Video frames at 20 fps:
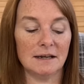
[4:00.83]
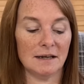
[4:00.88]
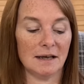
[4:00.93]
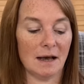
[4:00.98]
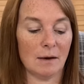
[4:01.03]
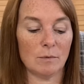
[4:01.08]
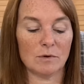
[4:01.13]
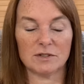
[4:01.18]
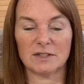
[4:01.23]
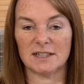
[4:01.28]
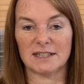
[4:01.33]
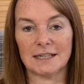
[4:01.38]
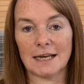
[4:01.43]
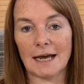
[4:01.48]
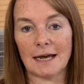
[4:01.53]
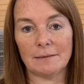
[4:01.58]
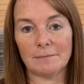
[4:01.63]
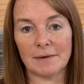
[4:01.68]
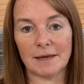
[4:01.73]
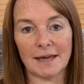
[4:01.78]
I wasn't
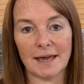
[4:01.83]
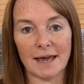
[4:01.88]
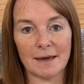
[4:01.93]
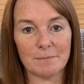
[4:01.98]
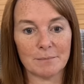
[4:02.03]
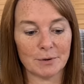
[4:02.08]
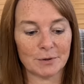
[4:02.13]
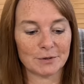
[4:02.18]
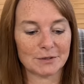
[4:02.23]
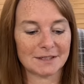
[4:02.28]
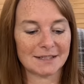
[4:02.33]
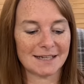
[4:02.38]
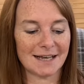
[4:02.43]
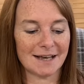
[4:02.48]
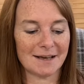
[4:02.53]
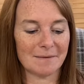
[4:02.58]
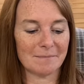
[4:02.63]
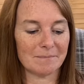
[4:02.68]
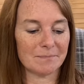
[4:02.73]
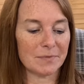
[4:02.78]
timing it, but
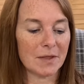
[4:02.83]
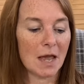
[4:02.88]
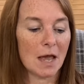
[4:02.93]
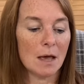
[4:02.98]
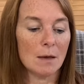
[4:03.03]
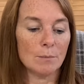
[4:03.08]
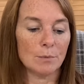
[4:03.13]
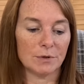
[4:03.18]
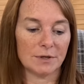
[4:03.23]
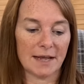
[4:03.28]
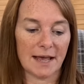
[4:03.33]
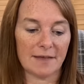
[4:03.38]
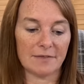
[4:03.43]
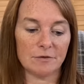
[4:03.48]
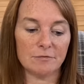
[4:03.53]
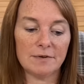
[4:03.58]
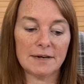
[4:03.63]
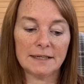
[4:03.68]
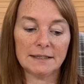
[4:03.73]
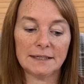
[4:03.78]
yeah, they're
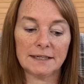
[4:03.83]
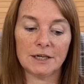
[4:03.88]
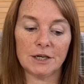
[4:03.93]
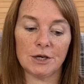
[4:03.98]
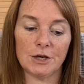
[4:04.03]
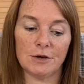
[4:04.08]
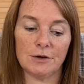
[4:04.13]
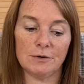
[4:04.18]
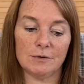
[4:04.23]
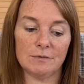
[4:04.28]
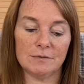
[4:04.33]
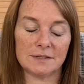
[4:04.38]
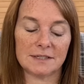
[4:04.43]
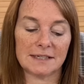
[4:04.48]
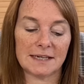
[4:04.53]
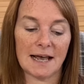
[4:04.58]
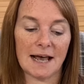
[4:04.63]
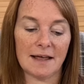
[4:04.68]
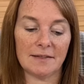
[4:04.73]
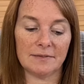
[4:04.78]
really cute
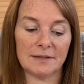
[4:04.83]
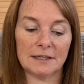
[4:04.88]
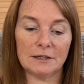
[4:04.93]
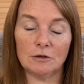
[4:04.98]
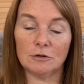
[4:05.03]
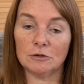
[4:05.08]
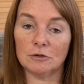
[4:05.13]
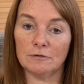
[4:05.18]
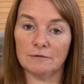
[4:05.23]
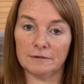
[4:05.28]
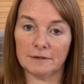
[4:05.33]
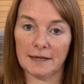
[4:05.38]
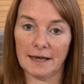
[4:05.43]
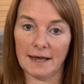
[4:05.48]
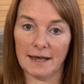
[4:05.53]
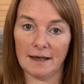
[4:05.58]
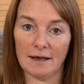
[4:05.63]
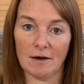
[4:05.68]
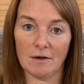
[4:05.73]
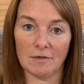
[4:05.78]
and they look
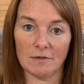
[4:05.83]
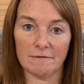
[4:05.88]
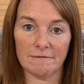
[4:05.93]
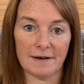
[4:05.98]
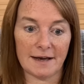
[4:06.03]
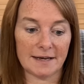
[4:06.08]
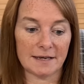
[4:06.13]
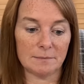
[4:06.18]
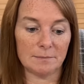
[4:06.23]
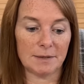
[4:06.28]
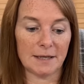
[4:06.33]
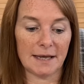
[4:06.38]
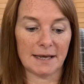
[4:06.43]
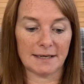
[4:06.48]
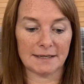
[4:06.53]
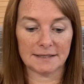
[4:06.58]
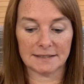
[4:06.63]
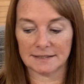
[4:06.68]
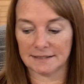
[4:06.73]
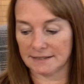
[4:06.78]
lovely on the
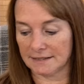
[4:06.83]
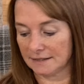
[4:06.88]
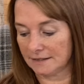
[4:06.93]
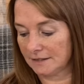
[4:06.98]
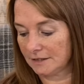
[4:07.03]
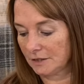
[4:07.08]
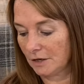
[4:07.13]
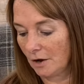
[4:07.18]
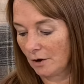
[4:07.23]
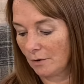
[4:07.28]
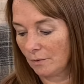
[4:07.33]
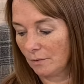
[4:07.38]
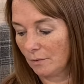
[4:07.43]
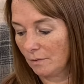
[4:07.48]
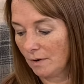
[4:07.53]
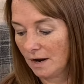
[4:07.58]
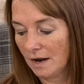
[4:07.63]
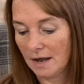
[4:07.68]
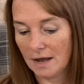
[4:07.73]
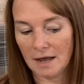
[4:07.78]
fireplace. So
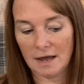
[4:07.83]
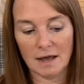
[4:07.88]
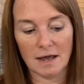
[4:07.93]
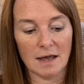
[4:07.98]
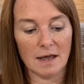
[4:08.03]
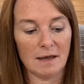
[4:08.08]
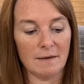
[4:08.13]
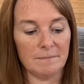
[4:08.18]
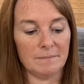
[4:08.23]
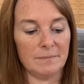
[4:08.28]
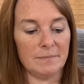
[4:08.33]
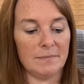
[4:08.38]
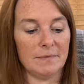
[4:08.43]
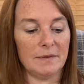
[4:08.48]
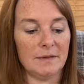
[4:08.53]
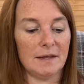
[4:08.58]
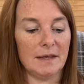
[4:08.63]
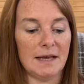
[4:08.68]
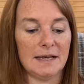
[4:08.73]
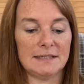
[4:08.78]

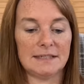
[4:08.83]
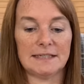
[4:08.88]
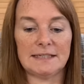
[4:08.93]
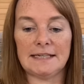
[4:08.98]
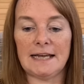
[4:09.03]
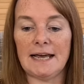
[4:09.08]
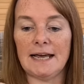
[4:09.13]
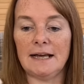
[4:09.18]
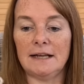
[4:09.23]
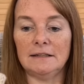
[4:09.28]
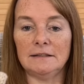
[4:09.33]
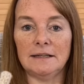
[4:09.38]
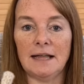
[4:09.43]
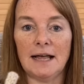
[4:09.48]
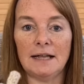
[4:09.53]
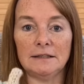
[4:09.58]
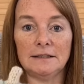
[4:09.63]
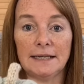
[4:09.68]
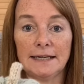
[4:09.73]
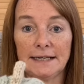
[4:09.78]
as I say,
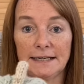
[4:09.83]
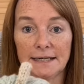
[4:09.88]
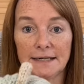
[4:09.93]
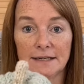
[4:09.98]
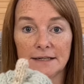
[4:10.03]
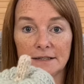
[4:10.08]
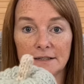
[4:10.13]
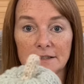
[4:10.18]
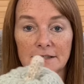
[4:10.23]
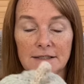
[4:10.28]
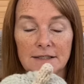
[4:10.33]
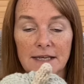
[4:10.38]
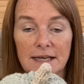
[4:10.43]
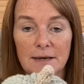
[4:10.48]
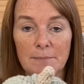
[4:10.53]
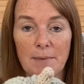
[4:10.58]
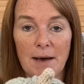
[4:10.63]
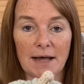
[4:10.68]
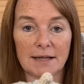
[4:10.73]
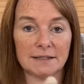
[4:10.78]
I'll link the
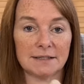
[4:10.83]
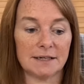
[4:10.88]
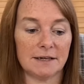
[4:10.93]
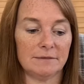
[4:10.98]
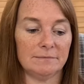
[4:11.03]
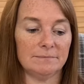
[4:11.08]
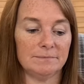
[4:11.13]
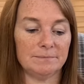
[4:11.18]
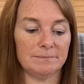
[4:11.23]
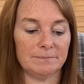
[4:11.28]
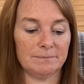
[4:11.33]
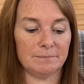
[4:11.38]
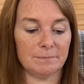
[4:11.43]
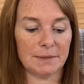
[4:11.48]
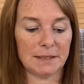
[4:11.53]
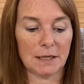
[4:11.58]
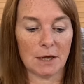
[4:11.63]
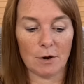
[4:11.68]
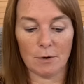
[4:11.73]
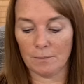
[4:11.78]
pattern
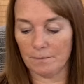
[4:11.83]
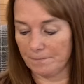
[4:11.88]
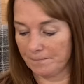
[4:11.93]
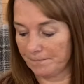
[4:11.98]
below.